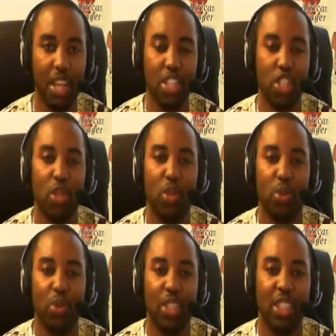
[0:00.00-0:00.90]

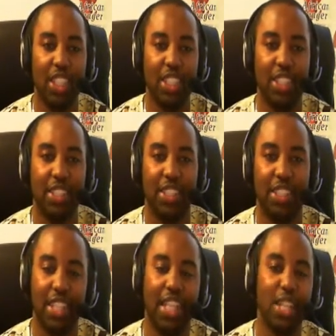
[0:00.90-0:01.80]
So the
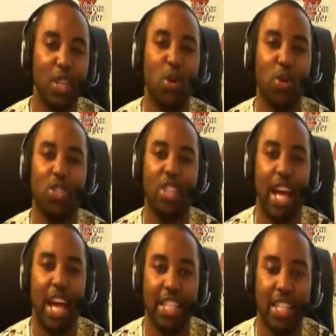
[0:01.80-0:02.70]
say goes
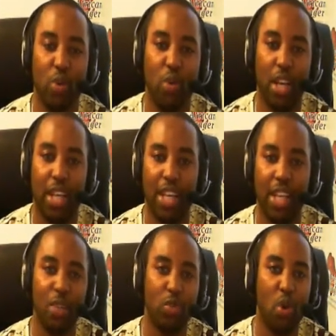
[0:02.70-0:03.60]
that when
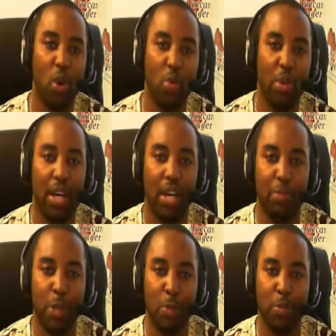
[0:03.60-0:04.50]
in Rome,
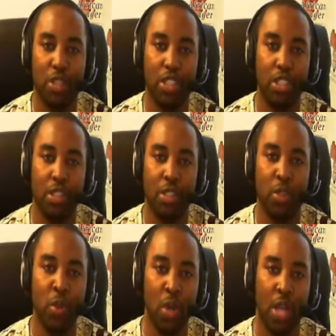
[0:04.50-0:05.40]
people should
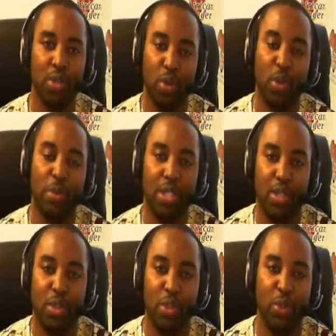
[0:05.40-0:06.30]
do as
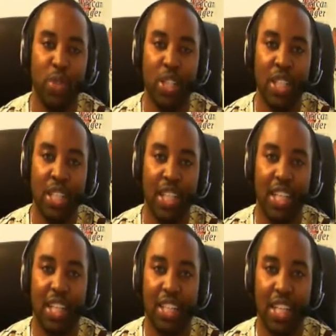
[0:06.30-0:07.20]
Romans do.
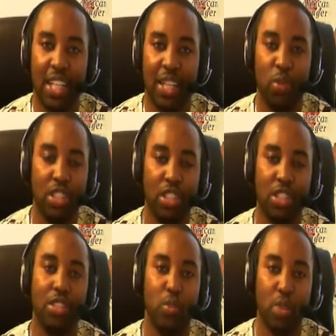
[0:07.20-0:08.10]
Which
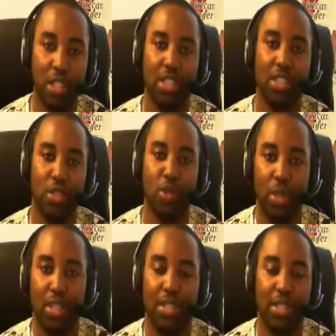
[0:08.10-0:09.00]
is true
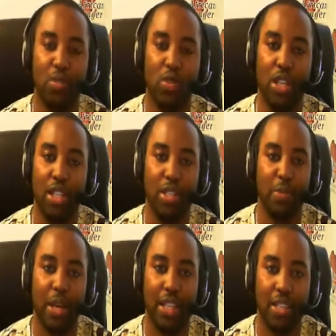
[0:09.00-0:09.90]
in some ways,
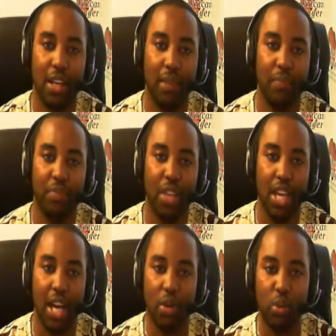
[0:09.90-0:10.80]
but
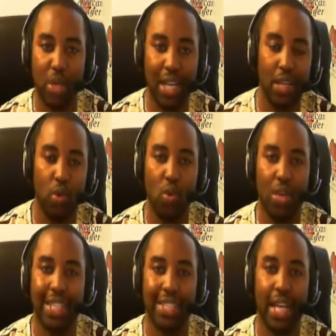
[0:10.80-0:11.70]
I kind of
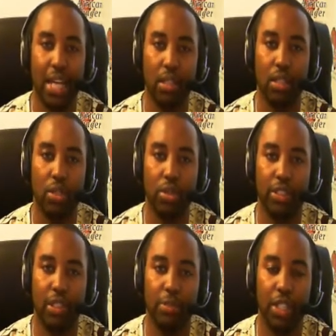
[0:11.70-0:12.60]
wanted to add a little
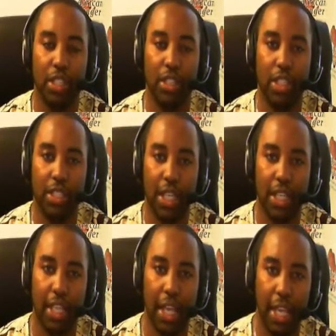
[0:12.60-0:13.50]
something on it,
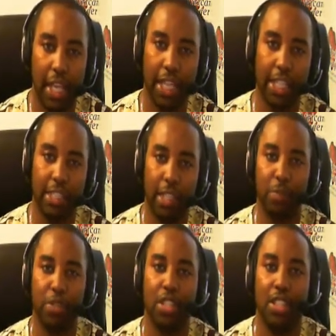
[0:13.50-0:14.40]
kind of like an
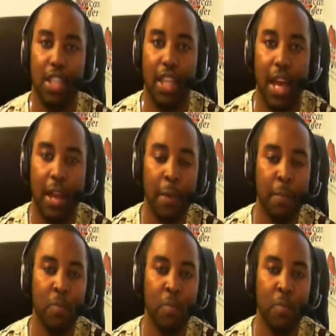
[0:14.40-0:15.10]
exception to that,